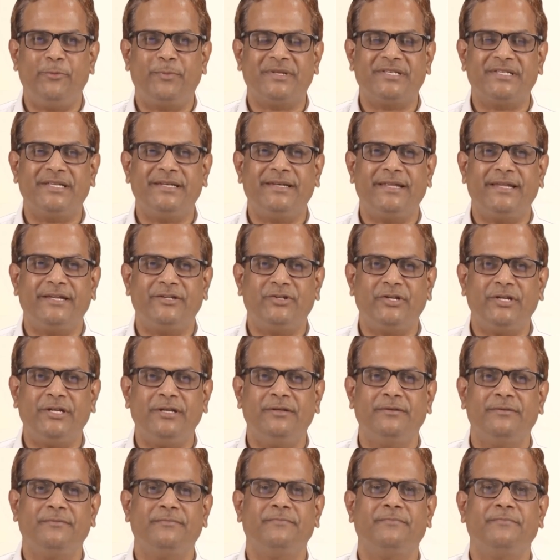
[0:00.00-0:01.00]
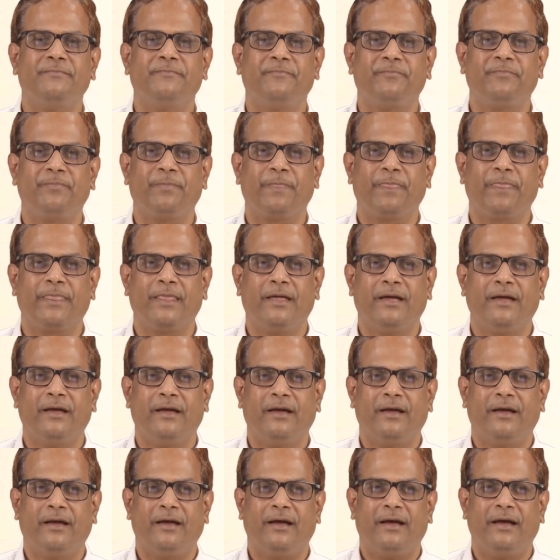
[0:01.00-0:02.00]
presentation.
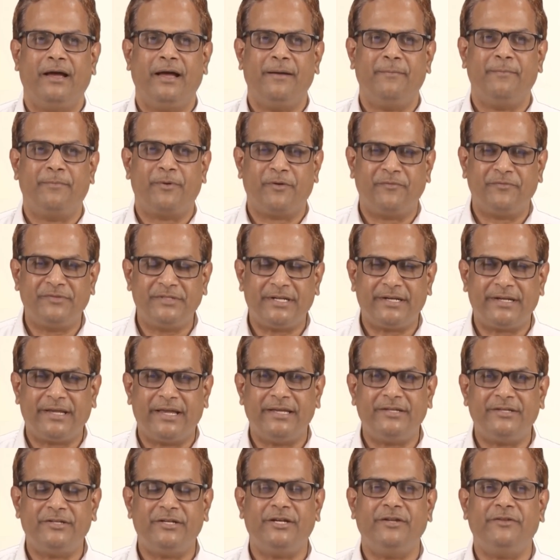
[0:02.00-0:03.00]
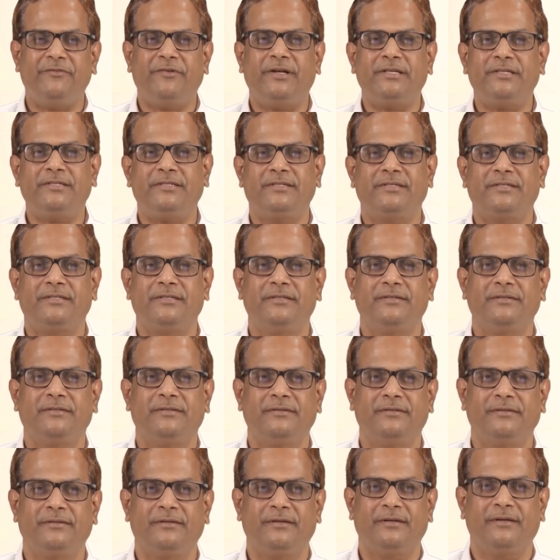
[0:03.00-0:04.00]
I am Professor K. Srinivas,
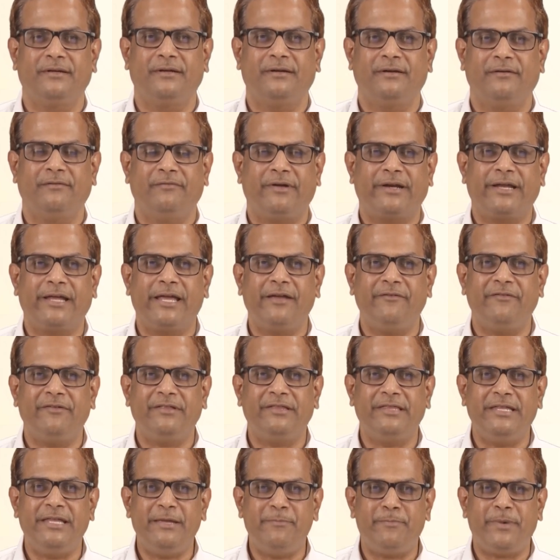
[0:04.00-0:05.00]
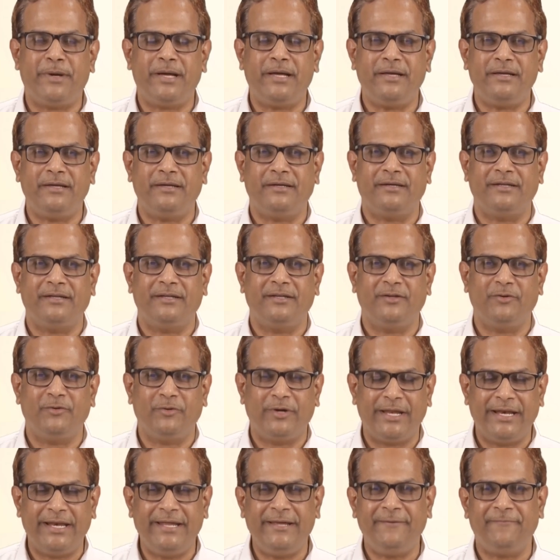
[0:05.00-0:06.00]
working with NIPA,
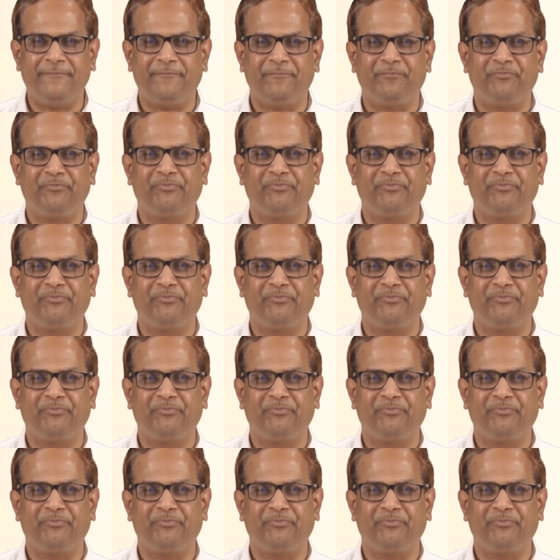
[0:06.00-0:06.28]
New Delhi.